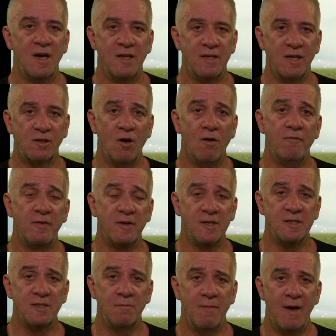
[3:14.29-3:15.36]
their
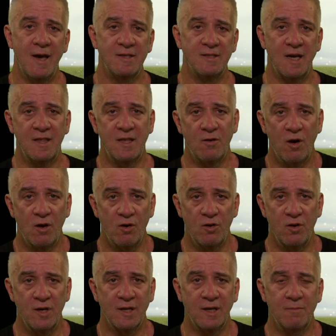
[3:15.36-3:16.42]
confidence in maths, and their own
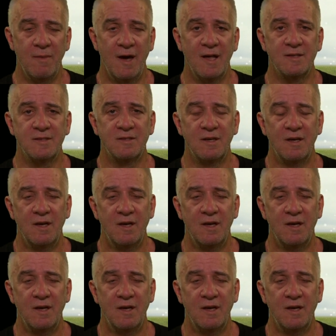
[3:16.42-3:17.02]
learning in maths.